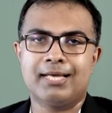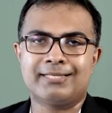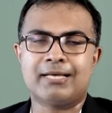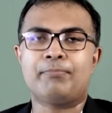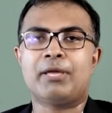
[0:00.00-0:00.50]

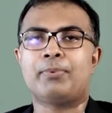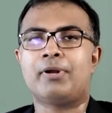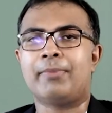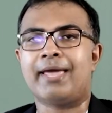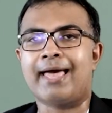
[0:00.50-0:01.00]
Some people
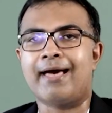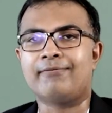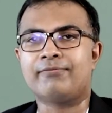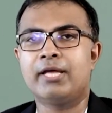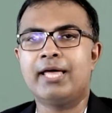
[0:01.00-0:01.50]
may
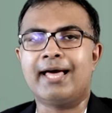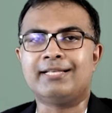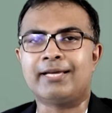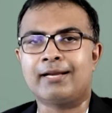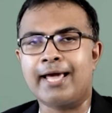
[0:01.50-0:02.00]
have a
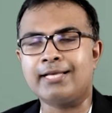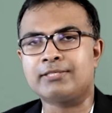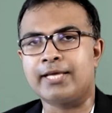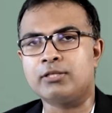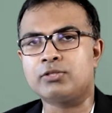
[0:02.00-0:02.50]
generalized
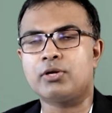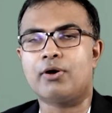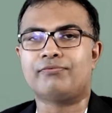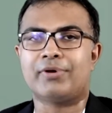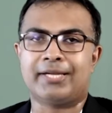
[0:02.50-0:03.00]
sense
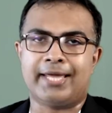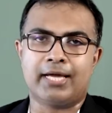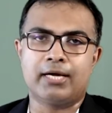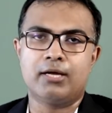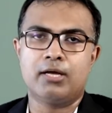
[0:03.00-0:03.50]
of fatigue,